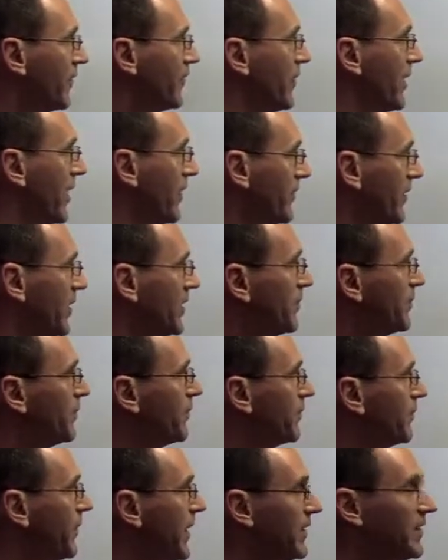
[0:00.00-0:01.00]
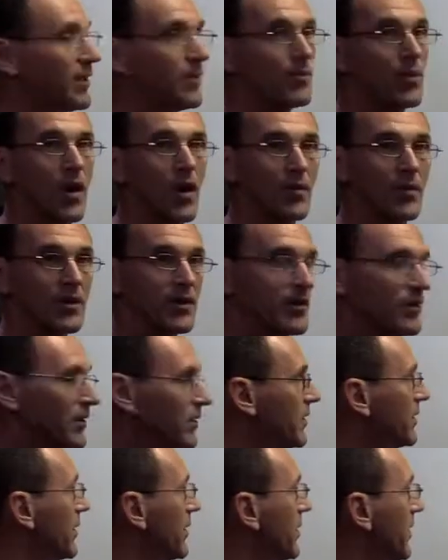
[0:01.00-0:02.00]
And we have these basic
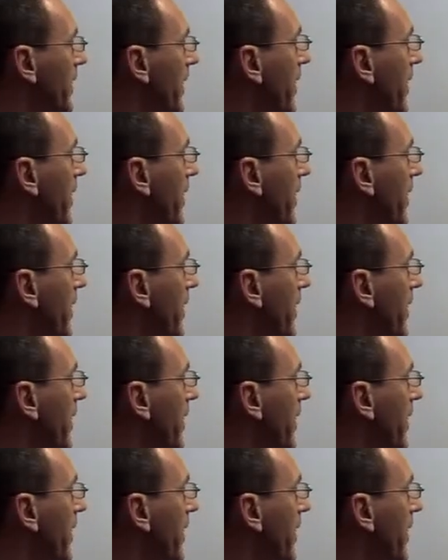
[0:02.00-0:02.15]
properties, and